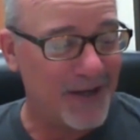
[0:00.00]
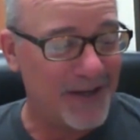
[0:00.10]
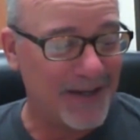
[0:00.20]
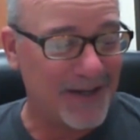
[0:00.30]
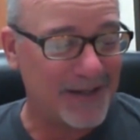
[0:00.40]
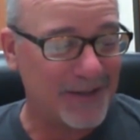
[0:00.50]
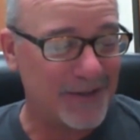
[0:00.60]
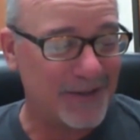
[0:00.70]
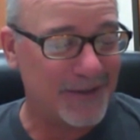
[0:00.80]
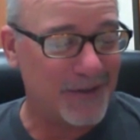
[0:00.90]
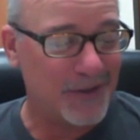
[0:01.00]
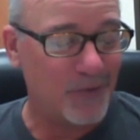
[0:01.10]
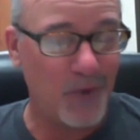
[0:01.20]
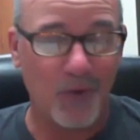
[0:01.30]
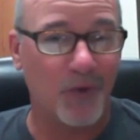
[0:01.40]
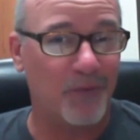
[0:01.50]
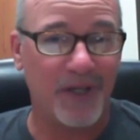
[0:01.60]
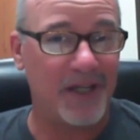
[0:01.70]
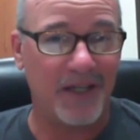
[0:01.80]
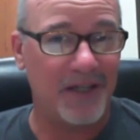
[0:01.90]
uh, we will
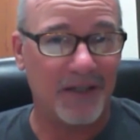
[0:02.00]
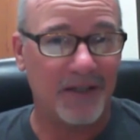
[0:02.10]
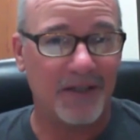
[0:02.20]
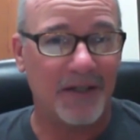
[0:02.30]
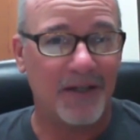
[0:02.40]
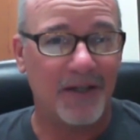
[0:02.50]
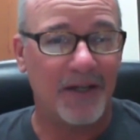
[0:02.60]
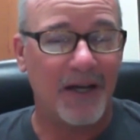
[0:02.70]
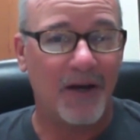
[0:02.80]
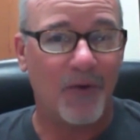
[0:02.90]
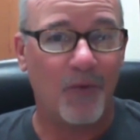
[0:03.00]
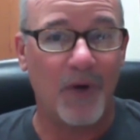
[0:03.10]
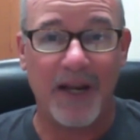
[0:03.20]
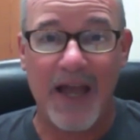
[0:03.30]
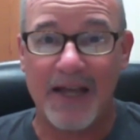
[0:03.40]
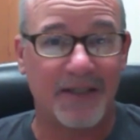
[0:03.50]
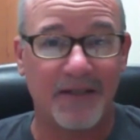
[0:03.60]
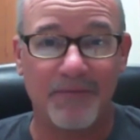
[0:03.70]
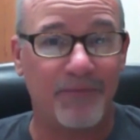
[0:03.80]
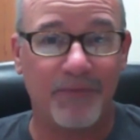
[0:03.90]
be what hasn't
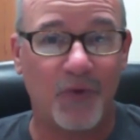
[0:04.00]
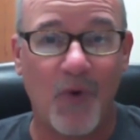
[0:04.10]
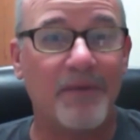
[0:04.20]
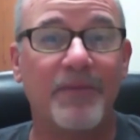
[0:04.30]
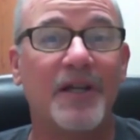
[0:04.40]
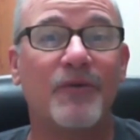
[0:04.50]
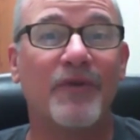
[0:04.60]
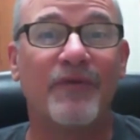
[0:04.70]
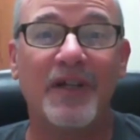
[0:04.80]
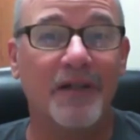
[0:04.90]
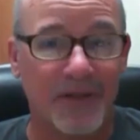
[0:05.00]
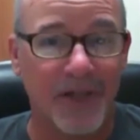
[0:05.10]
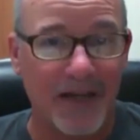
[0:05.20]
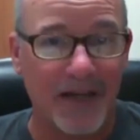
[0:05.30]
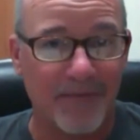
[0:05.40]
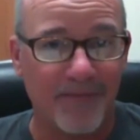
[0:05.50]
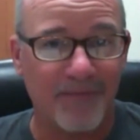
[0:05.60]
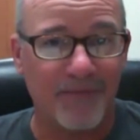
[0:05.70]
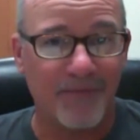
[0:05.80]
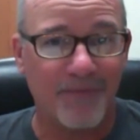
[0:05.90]
quite been revealed yet,
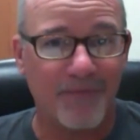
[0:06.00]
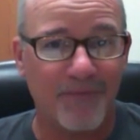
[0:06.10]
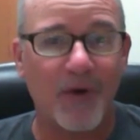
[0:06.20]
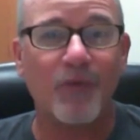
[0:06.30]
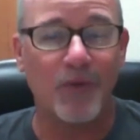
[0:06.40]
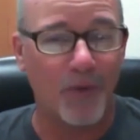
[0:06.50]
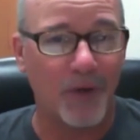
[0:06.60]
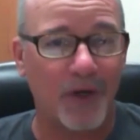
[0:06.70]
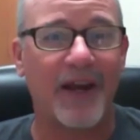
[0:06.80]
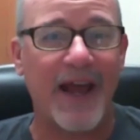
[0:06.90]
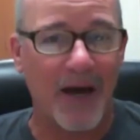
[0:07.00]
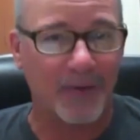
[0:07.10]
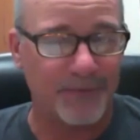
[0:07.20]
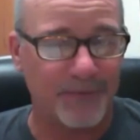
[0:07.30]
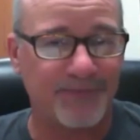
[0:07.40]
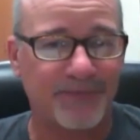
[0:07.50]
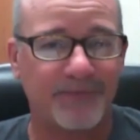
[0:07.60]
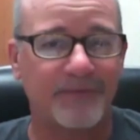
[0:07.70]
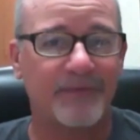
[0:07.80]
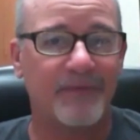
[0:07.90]
but we will work it out.
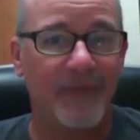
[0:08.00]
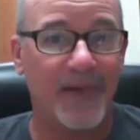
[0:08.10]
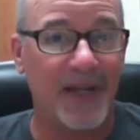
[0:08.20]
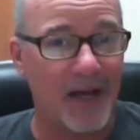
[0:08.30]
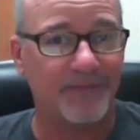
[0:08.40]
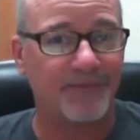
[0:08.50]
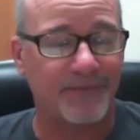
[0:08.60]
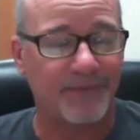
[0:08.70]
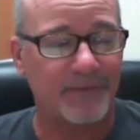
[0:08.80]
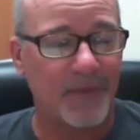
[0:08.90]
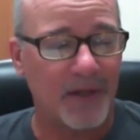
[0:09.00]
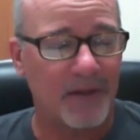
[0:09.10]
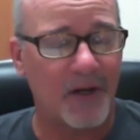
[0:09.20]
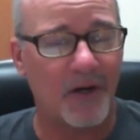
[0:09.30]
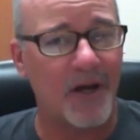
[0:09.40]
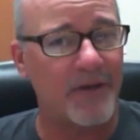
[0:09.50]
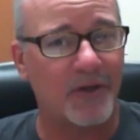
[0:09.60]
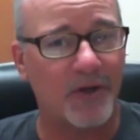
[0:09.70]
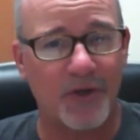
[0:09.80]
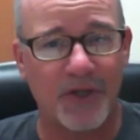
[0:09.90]
Now, there are other
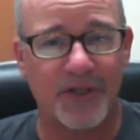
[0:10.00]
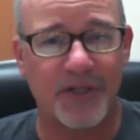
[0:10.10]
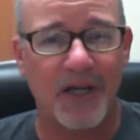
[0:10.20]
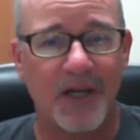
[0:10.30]
churches